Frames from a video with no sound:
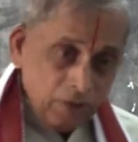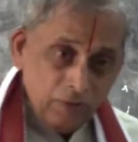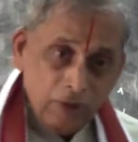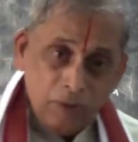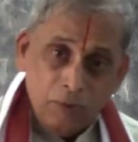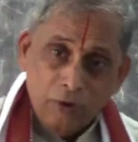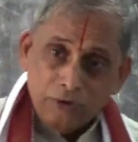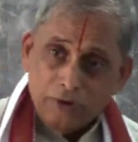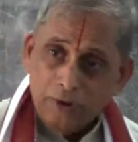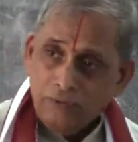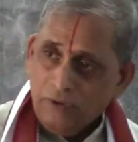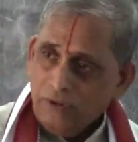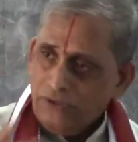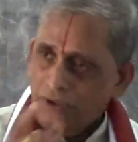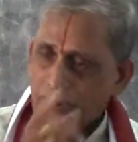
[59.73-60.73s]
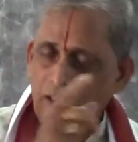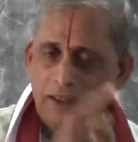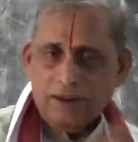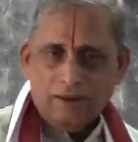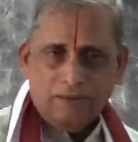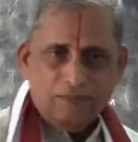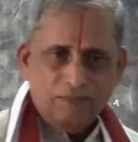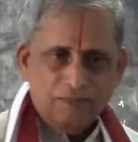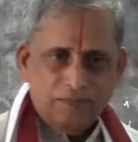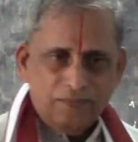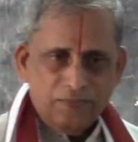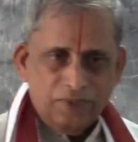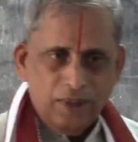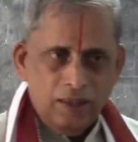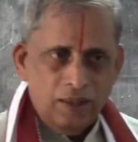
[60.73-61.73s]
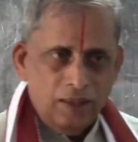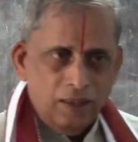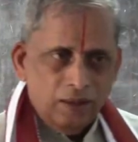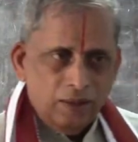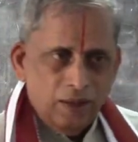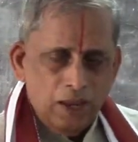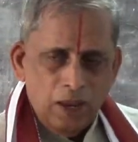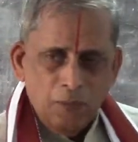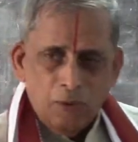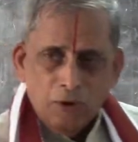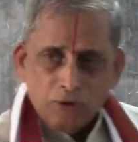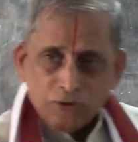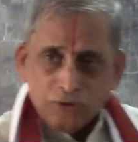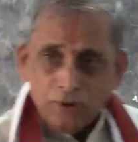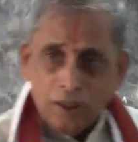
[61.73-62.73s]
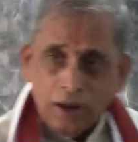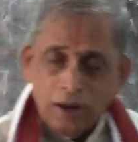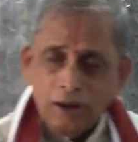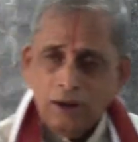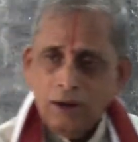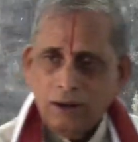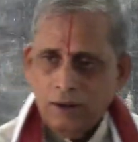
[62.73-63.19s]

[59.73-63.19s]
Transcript: emotion, once again. The emotional